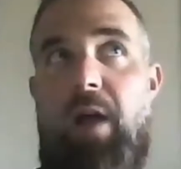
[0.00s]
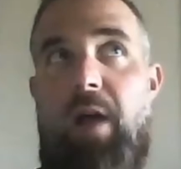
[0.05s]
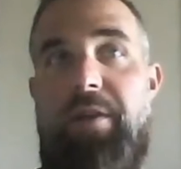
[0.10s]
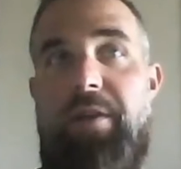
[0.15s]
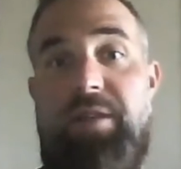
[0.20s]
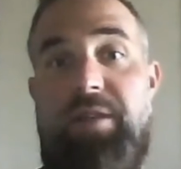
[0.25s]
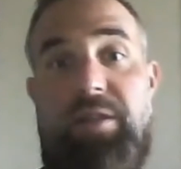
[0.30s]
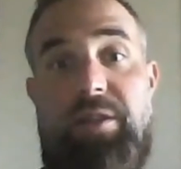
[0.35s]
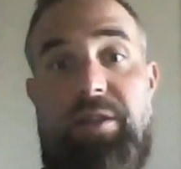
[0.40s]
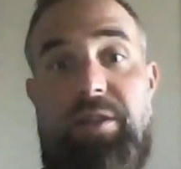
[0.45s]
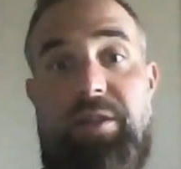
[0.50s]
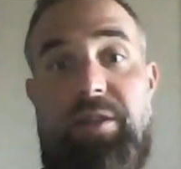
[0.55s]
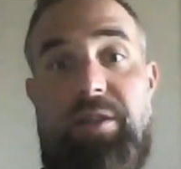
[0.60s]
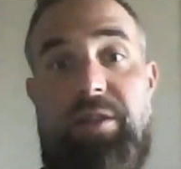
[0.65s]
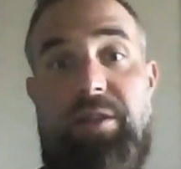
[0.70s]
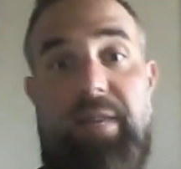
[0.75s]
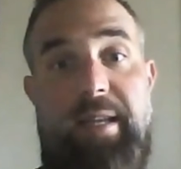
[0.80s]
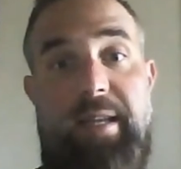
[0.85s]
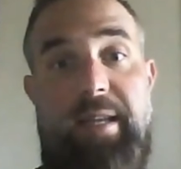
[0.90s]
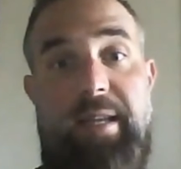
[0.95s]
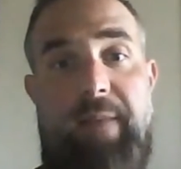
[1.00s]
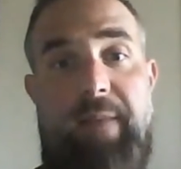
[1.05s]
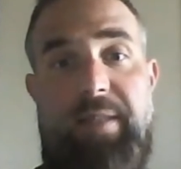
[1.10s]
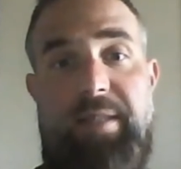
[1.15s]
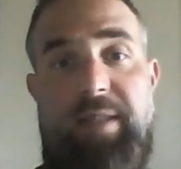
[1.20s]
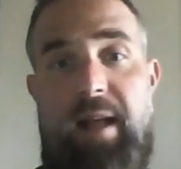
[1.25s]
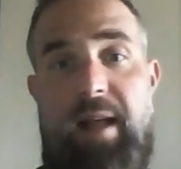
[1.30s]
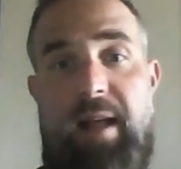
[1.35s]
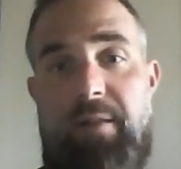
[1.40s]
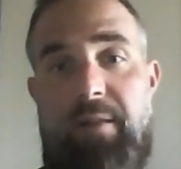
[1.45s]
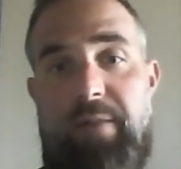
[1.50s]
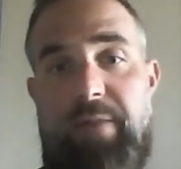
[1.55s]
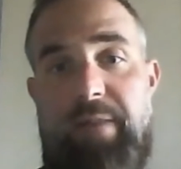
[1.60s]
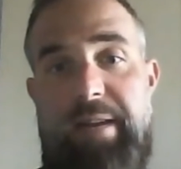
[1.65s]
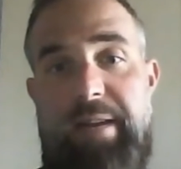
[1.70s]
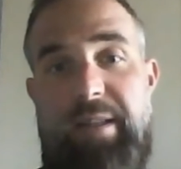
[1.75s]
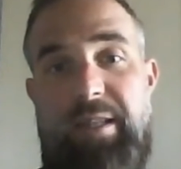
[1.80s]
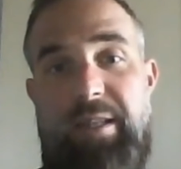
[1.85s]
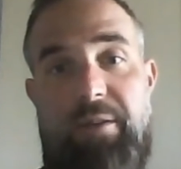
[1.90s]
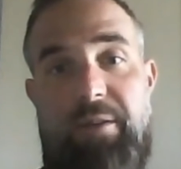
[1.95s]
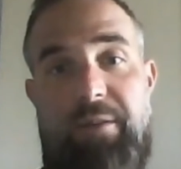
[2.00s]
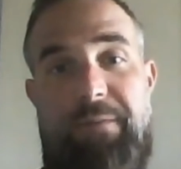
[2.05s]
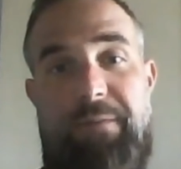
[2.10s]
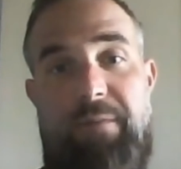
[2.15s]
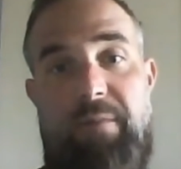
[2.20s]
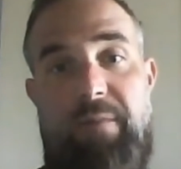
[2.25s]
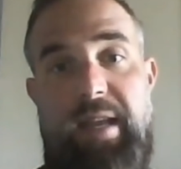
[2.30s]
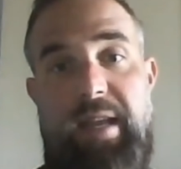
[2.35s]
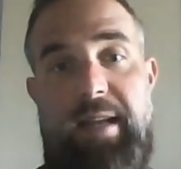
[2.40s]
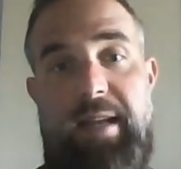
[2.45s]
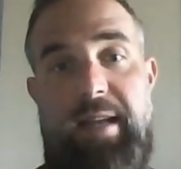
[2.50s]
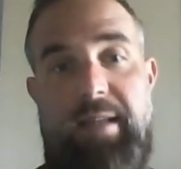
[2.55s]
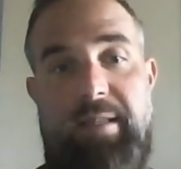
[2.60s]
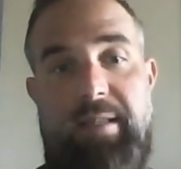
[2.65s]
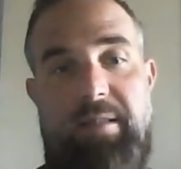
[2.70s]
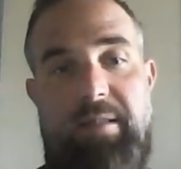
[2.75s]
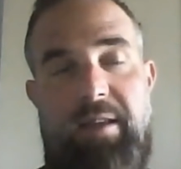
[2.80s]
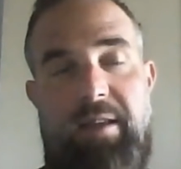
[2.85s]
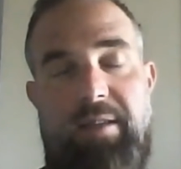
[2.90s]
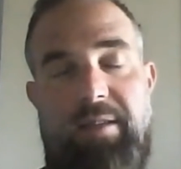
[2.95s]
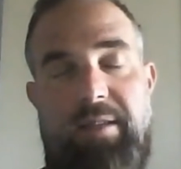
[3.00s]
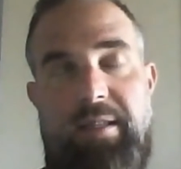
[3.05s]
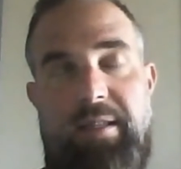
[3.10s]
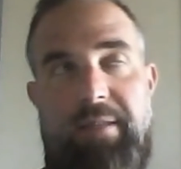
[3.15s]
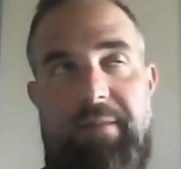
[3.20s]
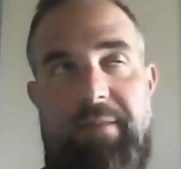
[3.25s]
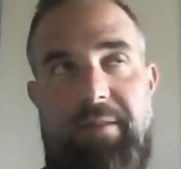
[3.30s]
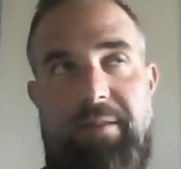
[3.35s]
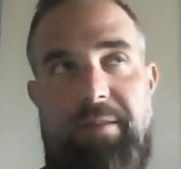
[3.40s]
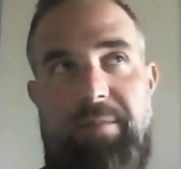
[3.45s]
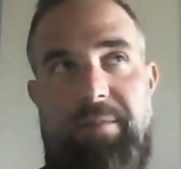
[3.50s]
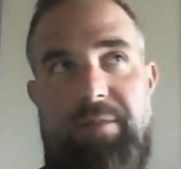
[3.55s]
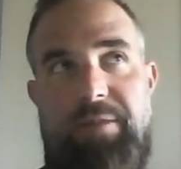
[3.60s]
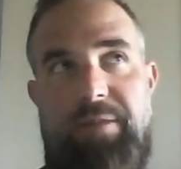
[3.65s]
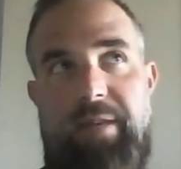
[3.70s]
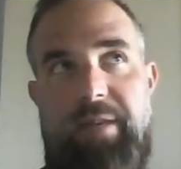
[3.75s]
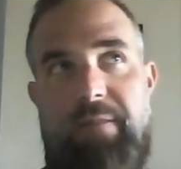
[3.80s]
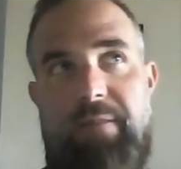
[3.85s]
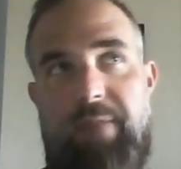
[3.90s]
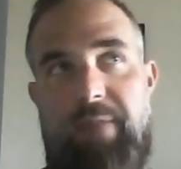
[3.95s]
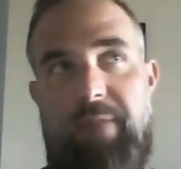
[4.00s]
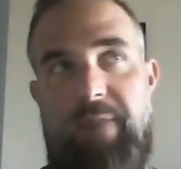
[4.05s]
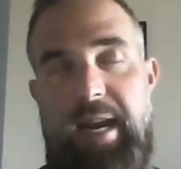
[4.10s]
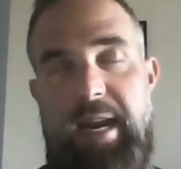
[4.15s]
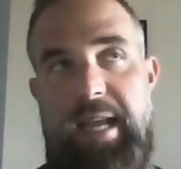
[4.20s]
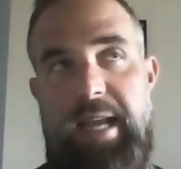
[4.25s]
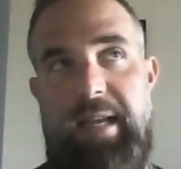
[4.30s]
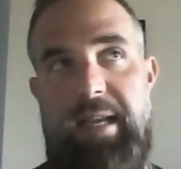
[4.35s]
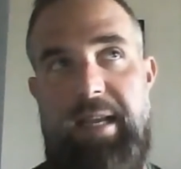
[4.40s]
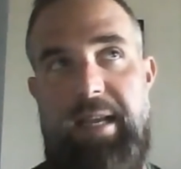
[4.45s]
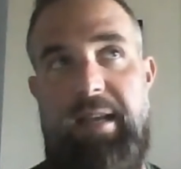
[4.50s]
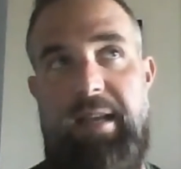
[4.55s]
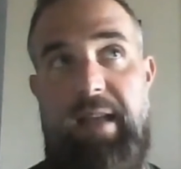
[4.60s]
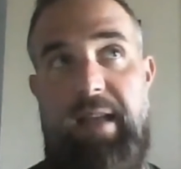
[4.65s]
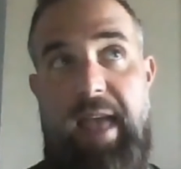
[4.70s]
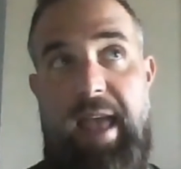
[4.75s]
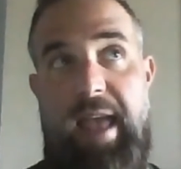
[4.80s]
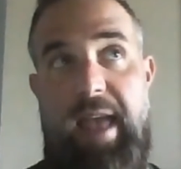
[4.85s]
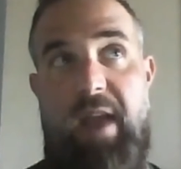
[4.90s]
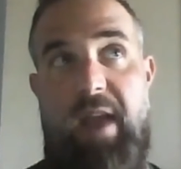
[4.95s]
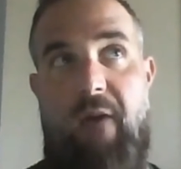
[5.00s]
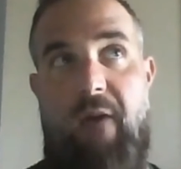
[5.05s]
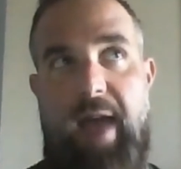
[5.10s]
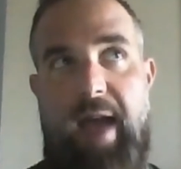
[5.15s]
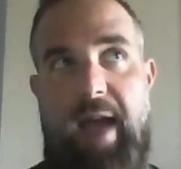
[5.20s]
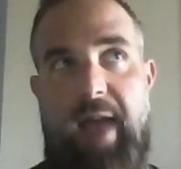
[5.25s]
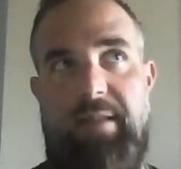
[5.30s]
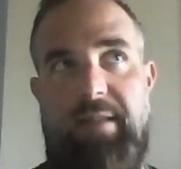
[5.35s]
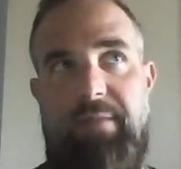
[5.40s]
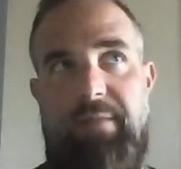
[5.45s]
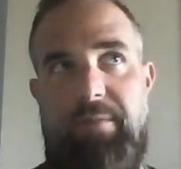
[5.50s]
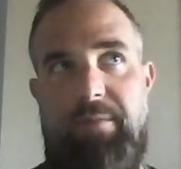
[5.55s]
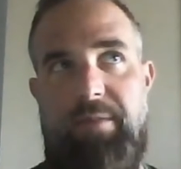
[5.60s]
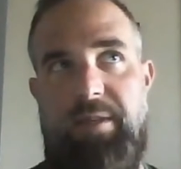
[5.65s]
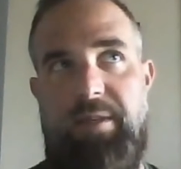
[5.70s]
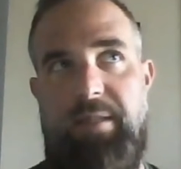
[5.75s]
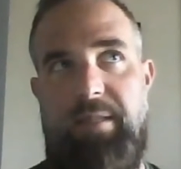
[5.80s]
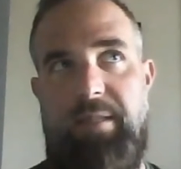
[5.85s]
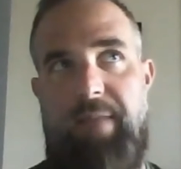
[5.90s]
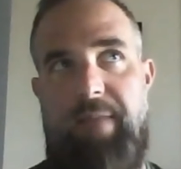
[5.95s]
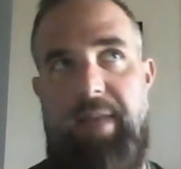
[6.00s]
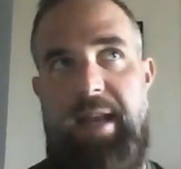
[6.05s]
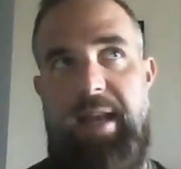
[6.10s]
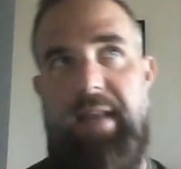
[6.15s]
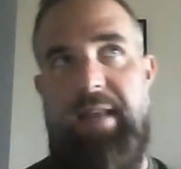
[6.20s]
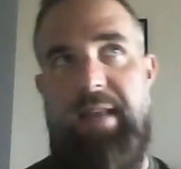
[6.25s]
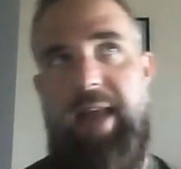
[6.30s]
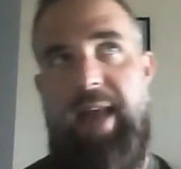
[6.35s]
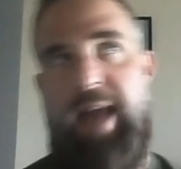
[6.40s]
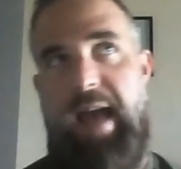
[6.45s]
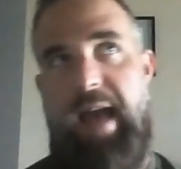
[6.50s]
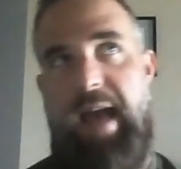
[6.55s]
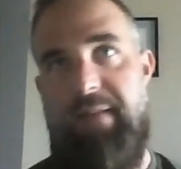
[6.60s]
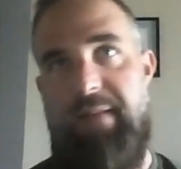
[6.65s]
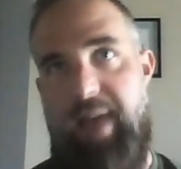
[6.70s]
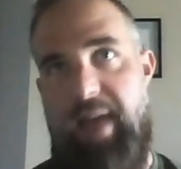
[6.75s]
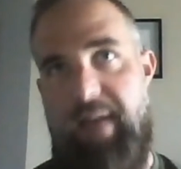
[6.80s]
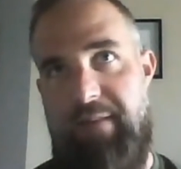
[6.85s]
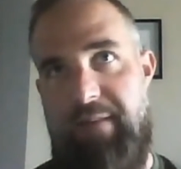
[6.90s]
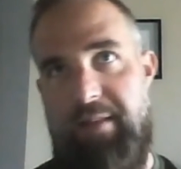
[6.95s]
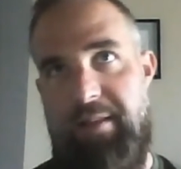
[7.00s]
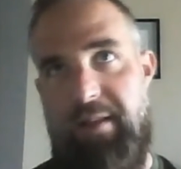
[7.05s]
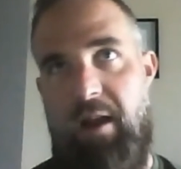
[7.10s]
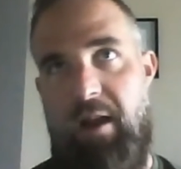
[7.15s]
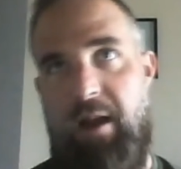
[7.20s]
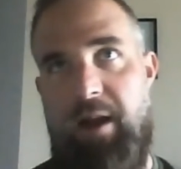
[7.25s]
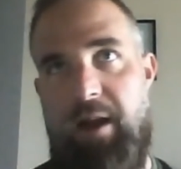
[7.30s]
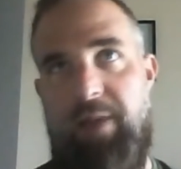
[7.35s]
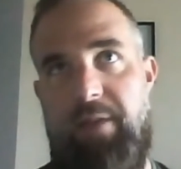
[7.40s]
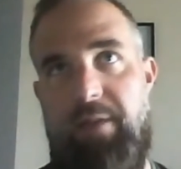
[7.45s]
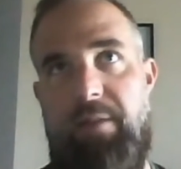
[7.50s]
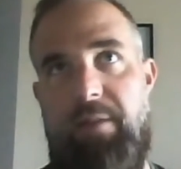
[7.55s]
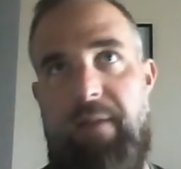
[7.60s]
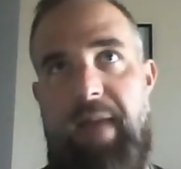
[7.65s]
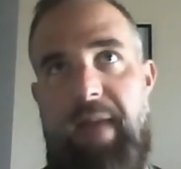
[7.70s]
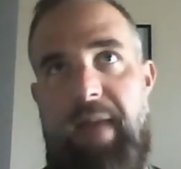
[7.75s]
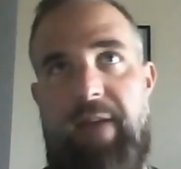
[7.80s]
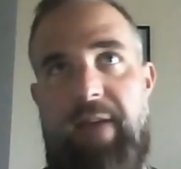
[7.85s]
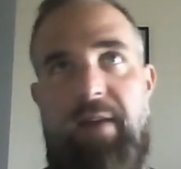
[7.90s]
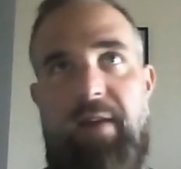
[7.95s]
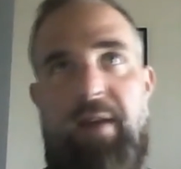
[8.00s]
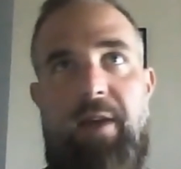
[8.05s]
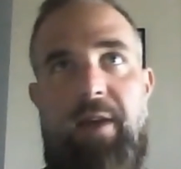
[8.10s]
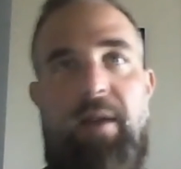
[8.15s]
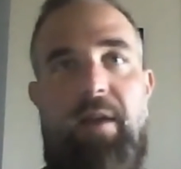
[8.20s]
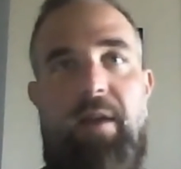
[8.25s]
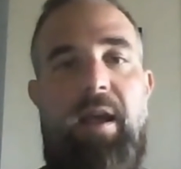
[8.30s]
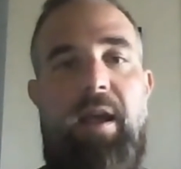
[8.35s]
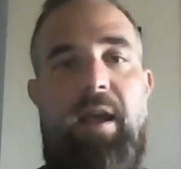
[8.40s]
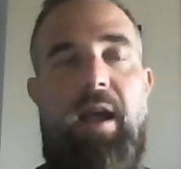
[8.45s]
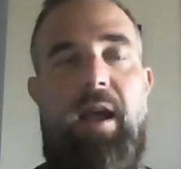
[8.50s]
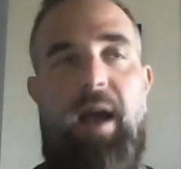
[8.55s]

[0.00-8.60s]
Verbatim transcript: there's three times solid read. So for me, it is there's a difference between reading, you know, actively participating, and having the audio in the background.